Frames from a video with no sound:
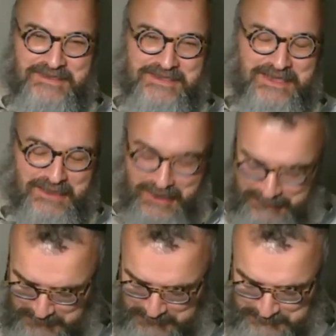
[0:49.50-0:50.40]
Sid
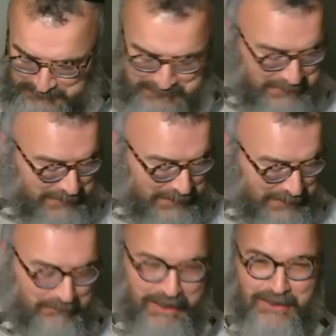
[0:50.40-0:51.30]
Luckman.
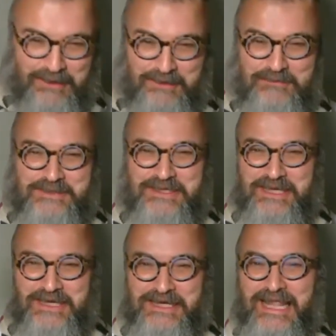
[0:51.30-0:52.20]
Bettel, was
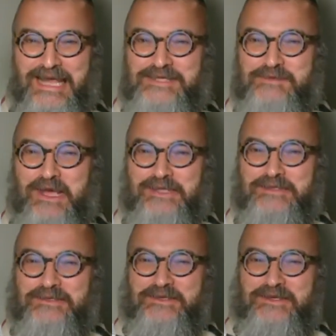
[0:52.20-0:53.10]
he a
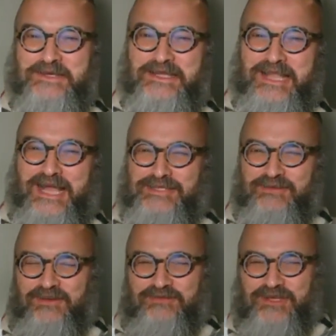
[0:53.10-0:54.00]
classmate?
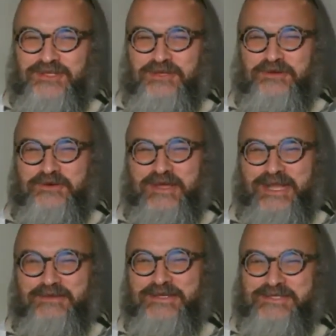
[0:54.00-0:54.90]
Class of 52.
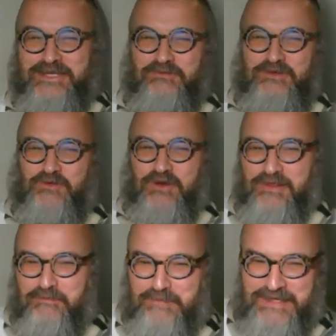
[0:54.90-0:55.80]
Anyway, Sid was
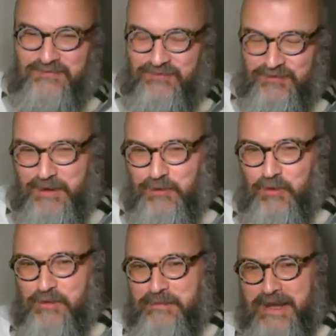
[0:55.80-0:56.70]
one of the best football
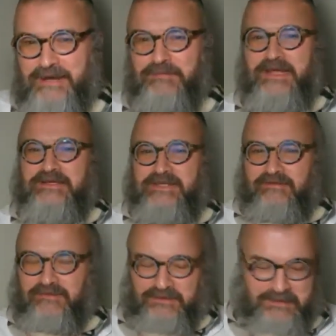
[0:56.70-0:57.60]
quarterback
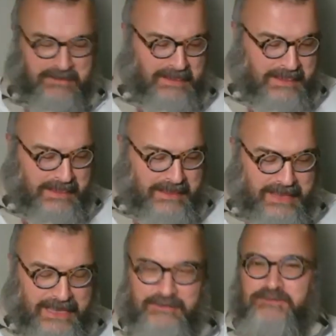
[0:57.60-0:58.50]
players ever.
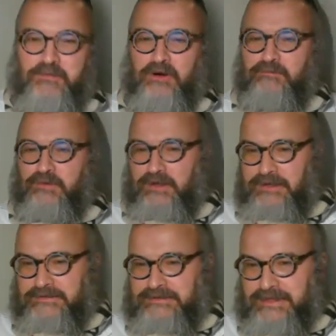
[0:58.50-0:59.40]
And he was born in
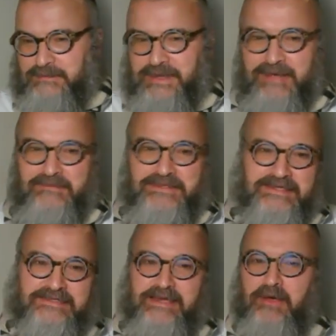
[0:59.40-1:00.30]
Brooklyn. He became a
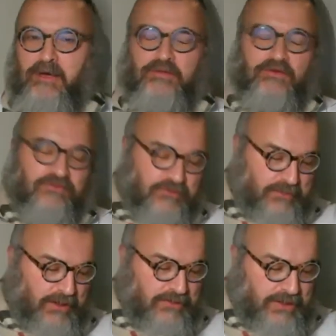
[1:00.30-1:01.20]
six-time All-Pro
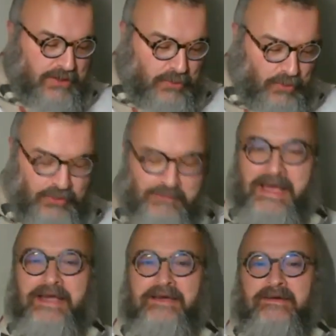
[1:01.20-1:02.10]
football
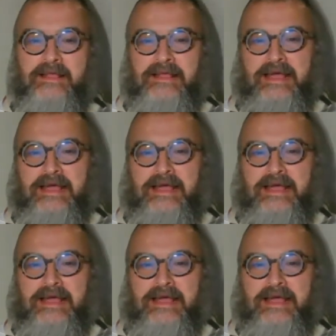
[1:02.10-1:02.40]
quarterback.